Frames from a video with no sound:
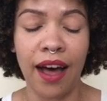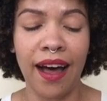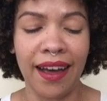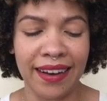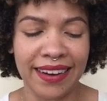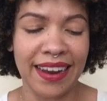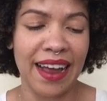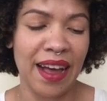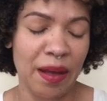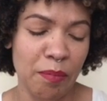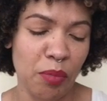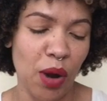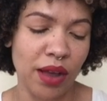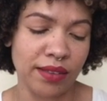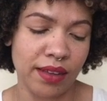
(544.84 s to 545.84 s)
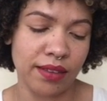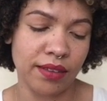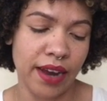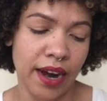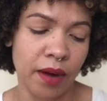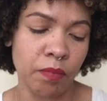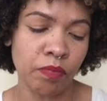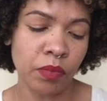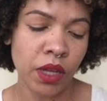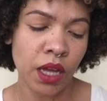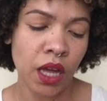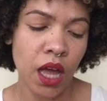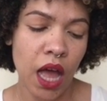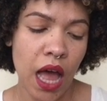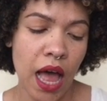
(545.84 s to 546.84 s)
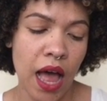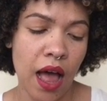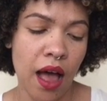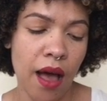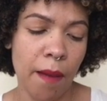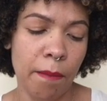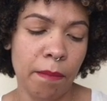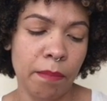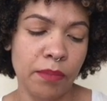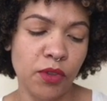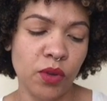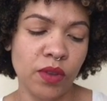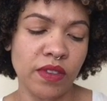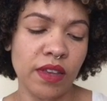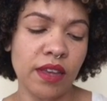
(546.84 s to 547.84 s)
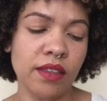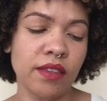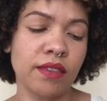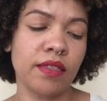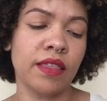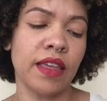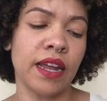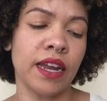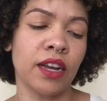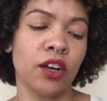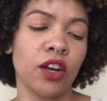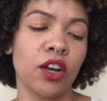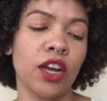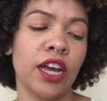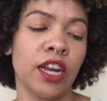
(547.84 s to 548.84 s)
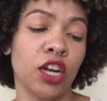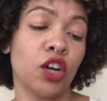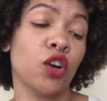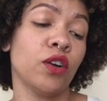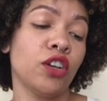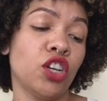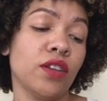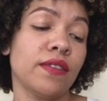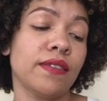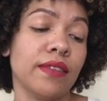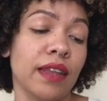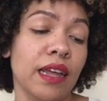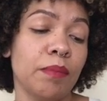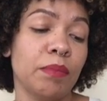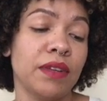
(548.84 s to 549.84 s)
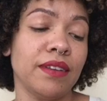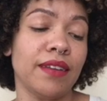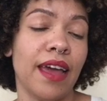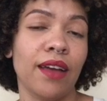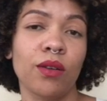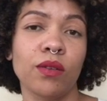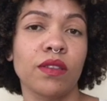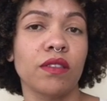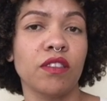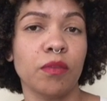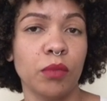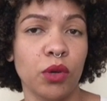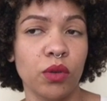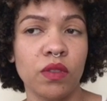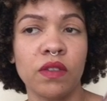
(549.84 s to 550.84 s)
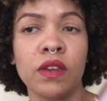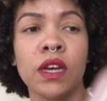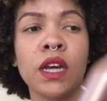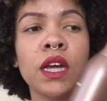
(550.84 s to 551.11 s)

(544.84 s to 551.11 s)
unprocessed hair. So it says that it encourages slip, detangles, and smooths.